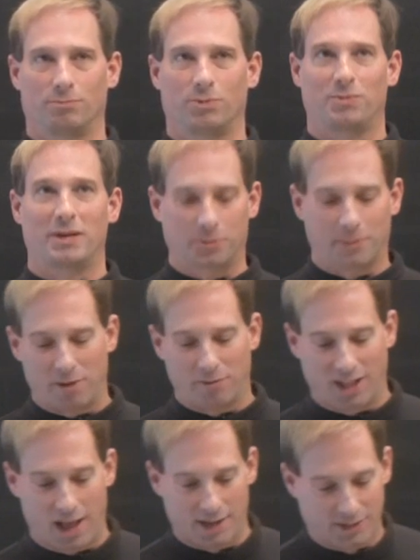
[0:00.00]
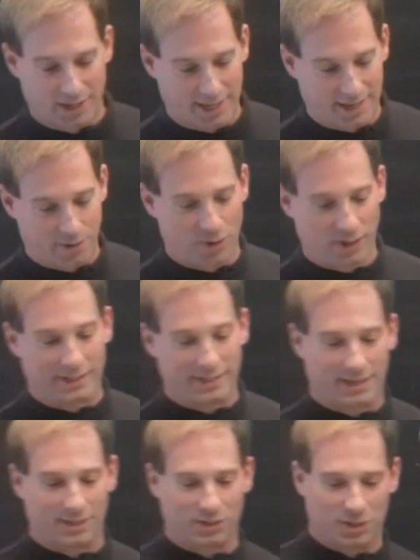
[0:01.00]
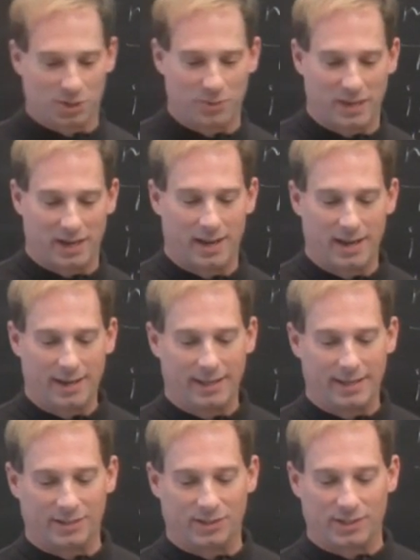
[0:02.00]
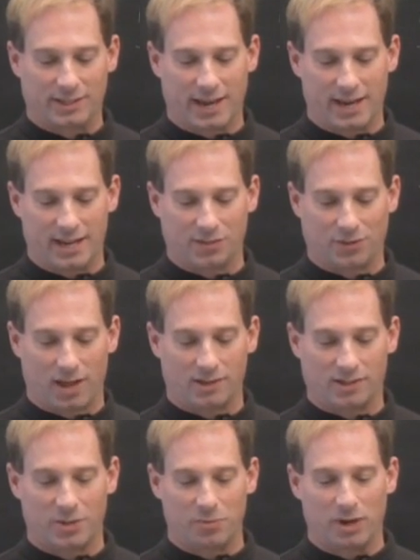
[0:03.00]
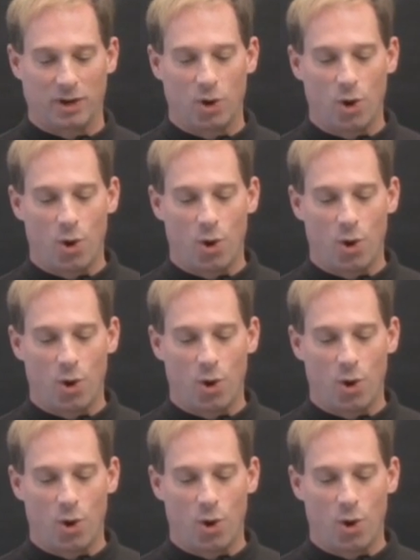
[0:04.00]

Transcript: speaks about velocity, it really does just mean the instantaneous velocity, but